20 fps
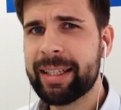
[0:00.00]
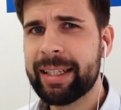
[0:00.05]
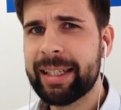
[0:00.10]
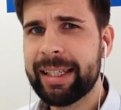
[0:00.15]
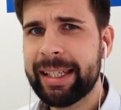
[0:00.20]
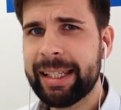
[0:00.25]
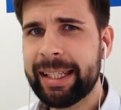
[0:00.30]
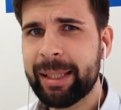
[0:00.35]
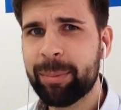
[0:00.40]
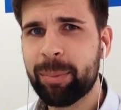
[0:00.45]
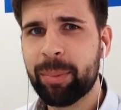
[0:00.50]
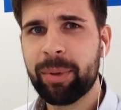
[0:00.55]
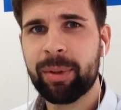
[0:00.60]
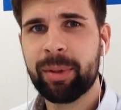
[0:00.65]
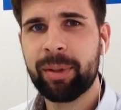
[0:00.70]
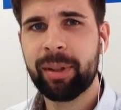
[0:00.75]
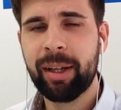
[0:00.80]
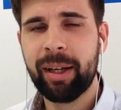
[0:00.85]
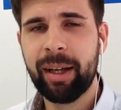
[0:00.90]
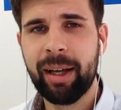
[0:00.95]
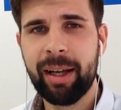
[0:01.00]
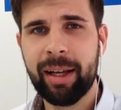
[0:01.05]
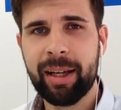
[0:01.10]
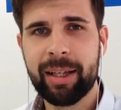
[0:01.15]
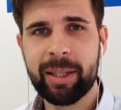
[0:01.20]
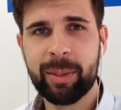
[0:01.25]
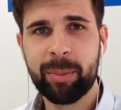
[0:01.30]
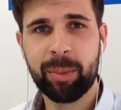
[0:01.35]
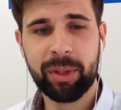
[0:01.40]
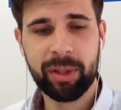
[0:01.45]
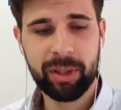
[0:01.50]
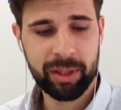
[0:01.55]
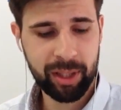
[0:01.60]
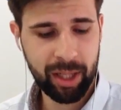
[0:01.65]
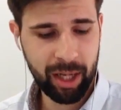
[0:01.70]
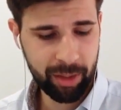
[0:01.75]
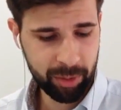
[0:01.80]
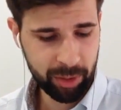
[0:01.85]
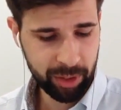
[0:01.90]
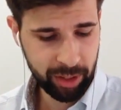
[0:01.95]
deep as Bill
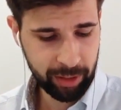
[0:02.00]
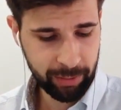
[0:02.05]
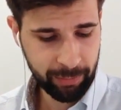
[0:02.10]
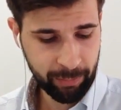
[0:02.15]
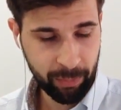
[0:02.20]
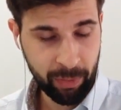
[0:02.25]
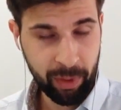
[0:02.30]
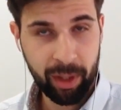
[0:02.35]
Slawski,